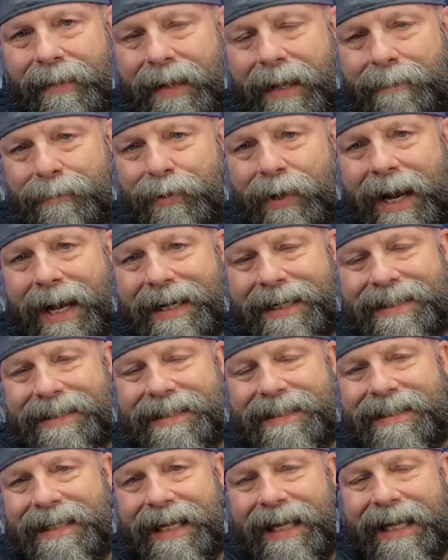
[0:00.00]
I'm trying to
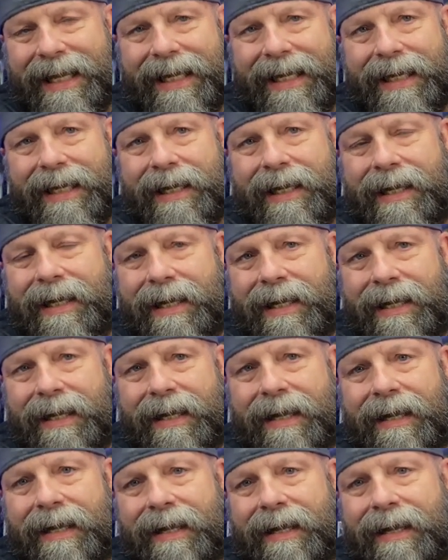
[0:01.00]
see.
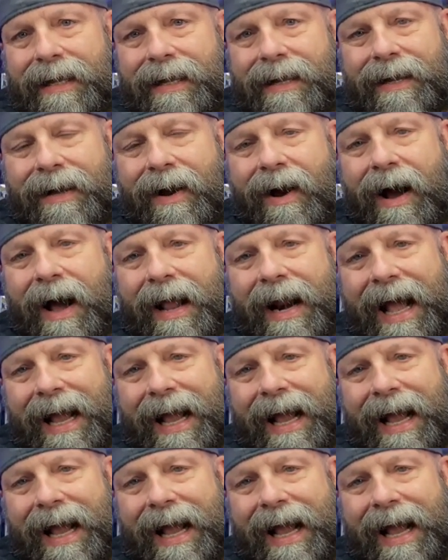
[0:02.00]
All right,